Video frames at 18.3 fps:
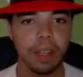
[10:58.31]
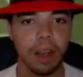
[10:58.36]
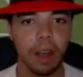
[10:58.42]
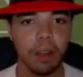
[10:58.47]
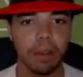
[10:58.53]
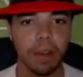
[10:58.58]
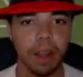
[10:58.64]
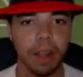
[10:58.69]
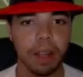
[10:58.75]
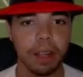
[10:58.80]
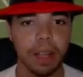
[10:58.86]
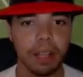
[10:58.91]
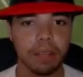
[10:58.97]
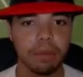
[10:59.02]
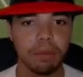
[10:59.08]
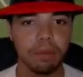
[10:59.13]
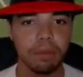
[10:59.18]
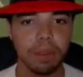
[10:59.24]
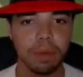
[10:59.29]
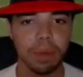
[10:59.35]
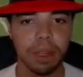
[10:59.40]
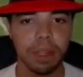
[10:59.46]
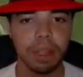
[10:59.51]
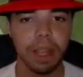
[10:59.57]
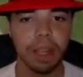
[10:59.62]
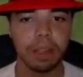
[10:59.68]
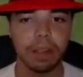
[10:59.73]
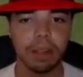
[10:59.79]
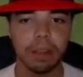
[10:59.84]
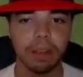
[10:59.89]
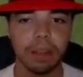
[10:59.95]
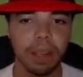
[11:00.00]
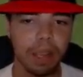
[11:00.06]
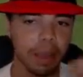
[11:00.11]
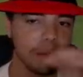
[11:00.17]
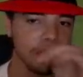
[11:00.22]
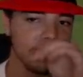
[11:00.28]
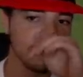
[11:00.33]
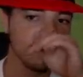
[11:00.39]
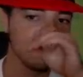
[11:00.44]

Alright. That's spectacular. Okay.